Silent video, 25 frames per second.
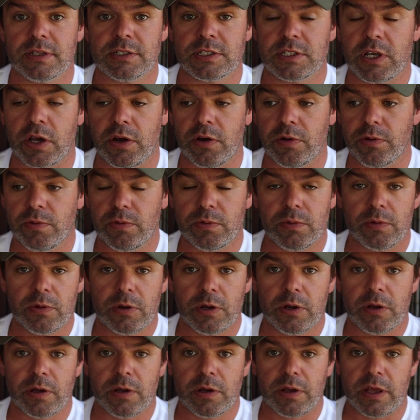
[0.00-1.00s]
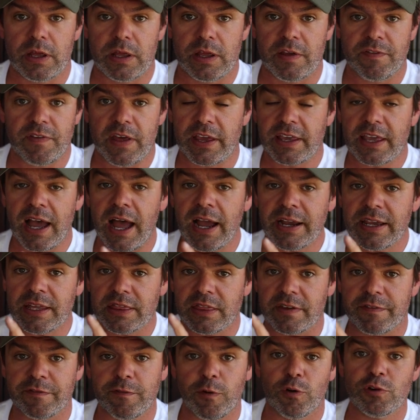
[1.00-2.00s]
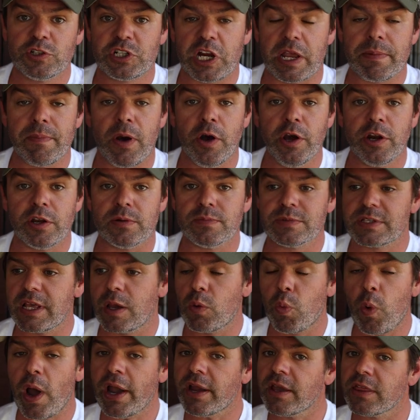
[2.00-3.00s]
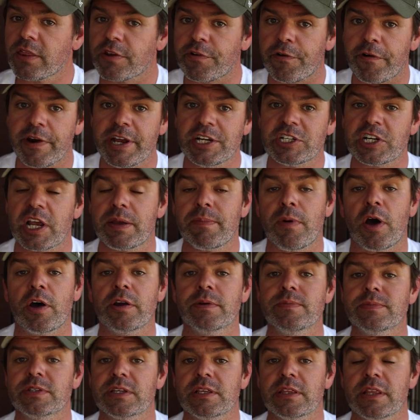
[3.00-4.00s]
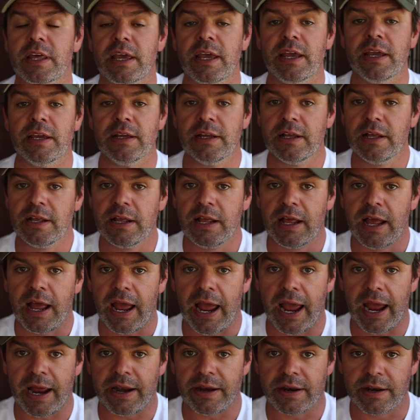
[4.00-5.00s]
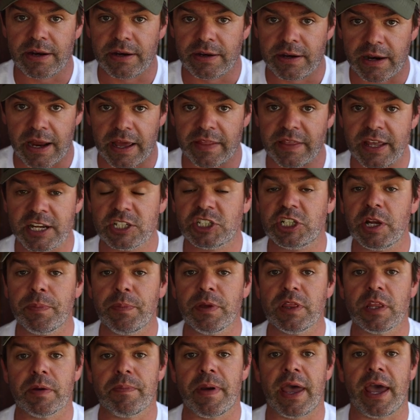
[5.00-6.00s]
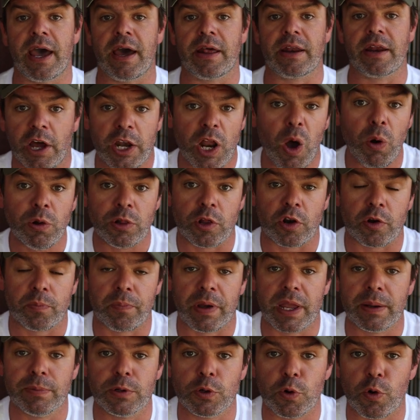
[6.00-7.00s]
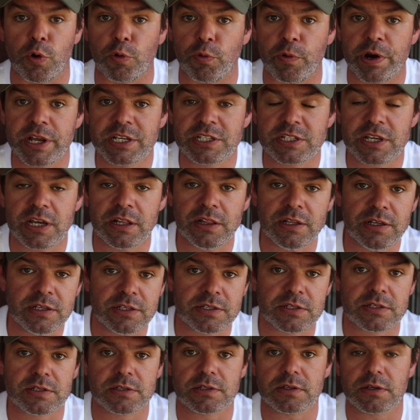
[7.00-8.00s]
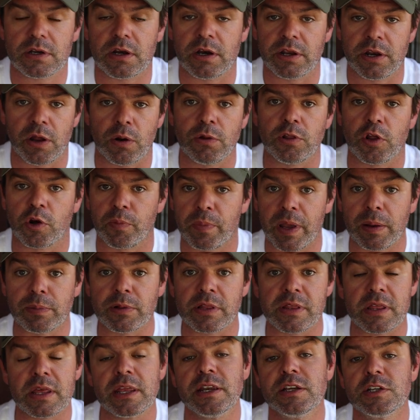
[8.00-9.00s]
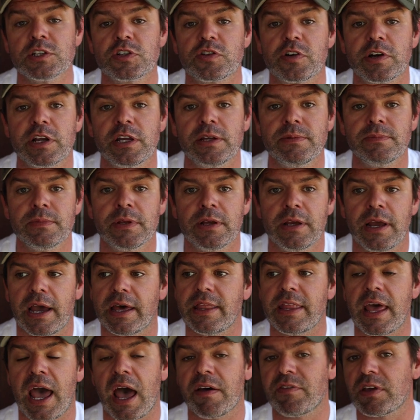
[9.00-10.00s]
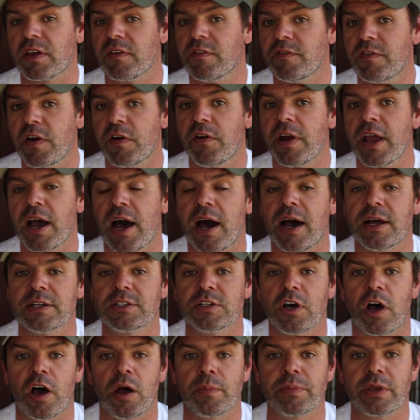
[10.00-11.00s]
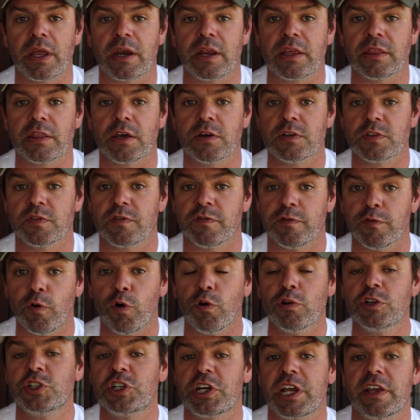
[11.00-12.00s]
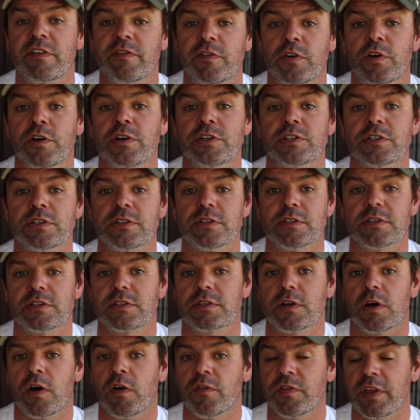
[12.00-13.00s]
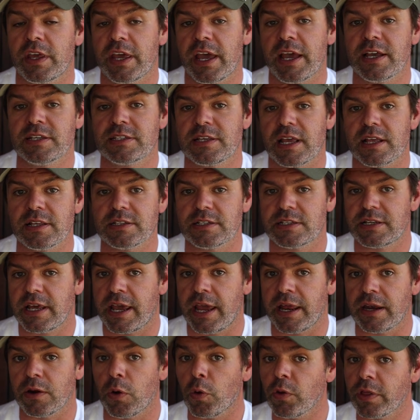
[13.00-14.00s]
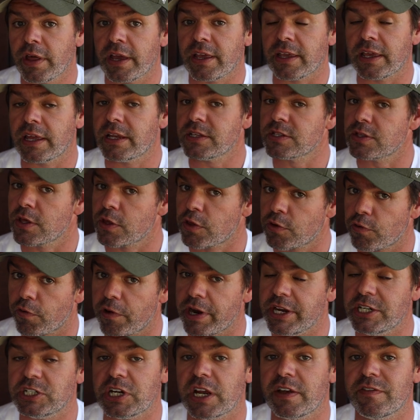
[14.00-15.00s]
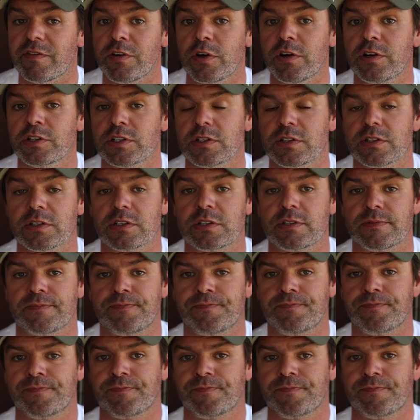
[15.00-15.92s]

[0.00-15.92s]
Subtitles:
So if they can't get the 4G modems, they're whacking 3G modems in there and they're shipping them out. I know a lot of people who are resellers. I know a lot of people in the industry. And they're having a very hard time getting those 4G versions of the AirSense 10. All they can get is the 3G versions.